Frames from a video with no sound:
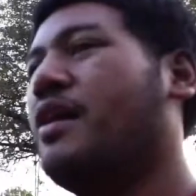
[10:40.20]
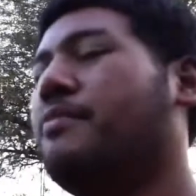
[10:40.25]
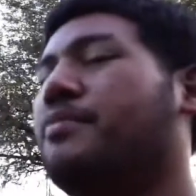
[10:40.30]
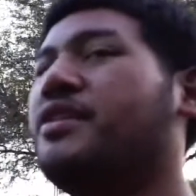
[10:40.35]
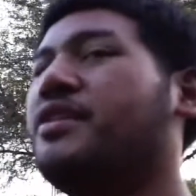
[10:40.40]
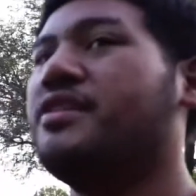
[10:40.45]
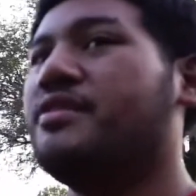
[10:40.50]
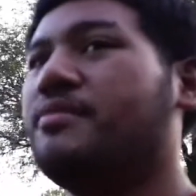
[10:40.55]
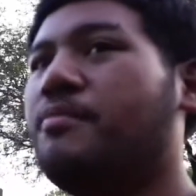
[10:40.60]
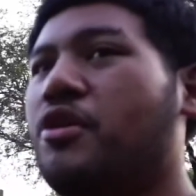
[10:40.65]

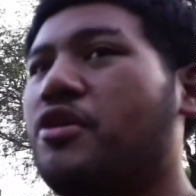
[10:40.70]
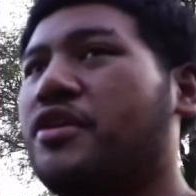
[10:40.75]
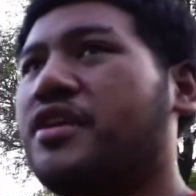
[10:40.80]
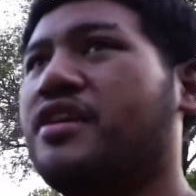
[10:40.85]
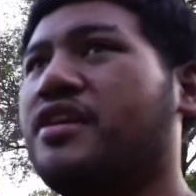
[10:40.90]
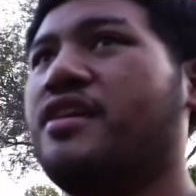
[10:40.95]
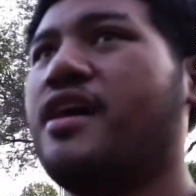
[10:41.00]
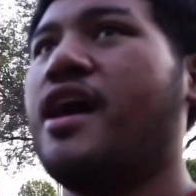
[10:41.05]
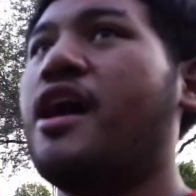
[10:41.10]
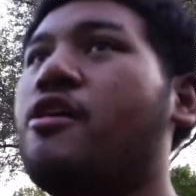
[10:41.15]
been in the
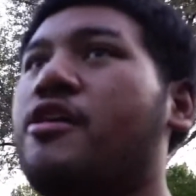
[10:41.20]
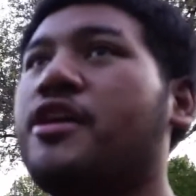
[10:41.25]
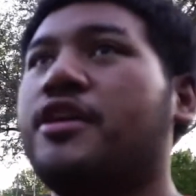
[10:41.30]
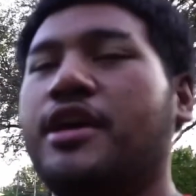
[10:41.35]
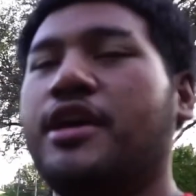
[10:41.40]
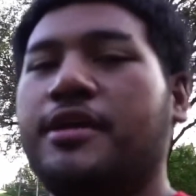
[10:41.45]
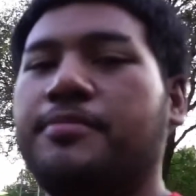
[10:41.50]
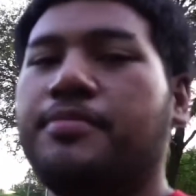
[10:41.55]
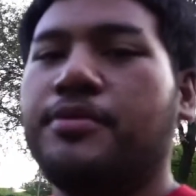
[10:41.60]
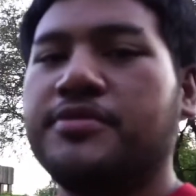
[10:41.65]
market. I already
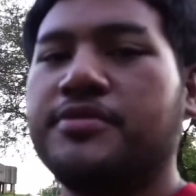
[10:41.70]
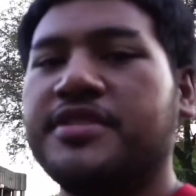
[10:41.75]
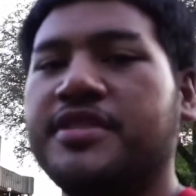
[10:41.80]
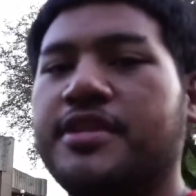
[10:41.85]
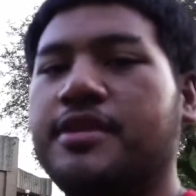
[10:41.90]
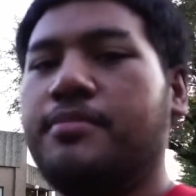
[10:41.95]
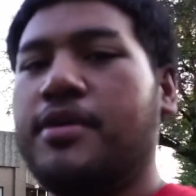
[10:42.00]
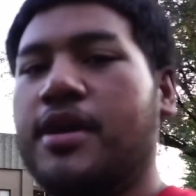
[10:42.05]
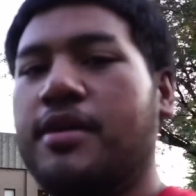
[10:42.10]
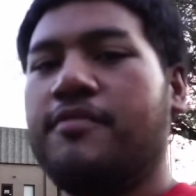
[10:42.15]
had posted
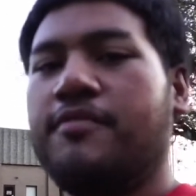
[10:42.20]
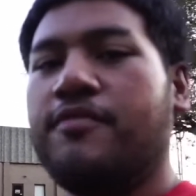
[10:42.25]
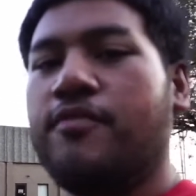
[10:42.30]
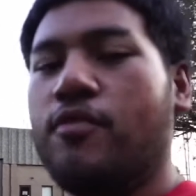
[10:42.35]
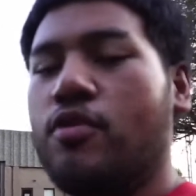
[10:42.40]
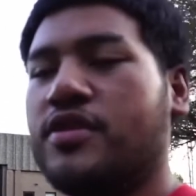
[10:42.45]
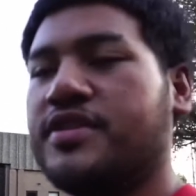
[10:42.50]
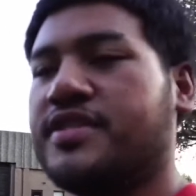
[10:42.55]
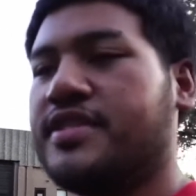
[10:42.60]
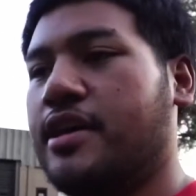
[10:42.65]
them up
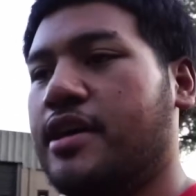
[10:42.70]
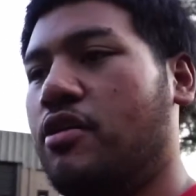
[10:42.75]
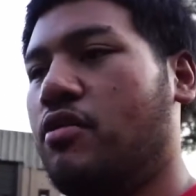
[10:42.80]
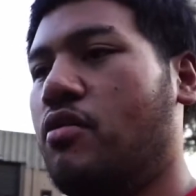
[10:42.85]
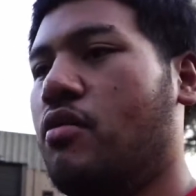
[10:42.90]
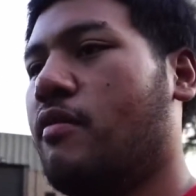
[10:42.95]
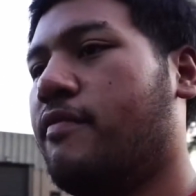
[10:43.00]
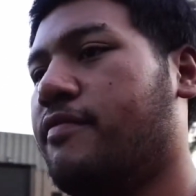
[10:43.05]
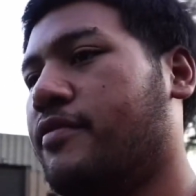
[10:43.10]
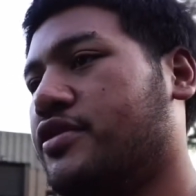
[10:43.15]
for sale
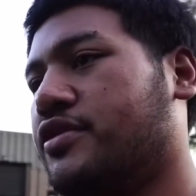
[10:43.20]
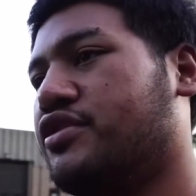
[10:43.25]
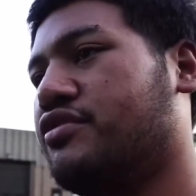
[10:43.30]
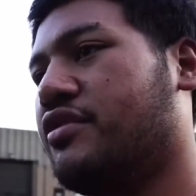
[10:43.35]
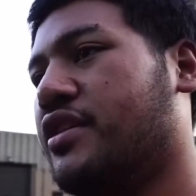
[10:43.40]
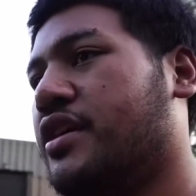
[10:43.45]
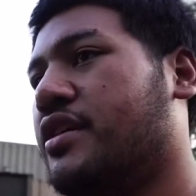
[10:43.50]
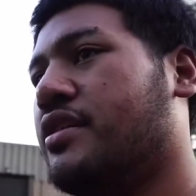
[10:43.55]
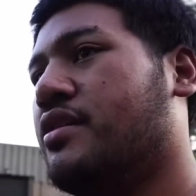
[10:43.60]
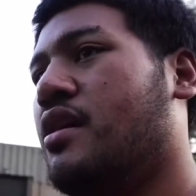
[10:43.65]
or for
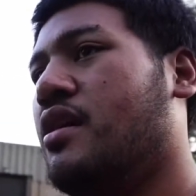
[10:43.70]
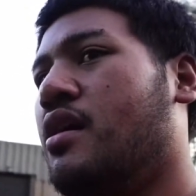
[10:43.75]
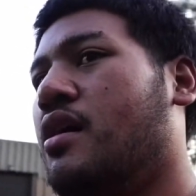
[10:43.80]
trade.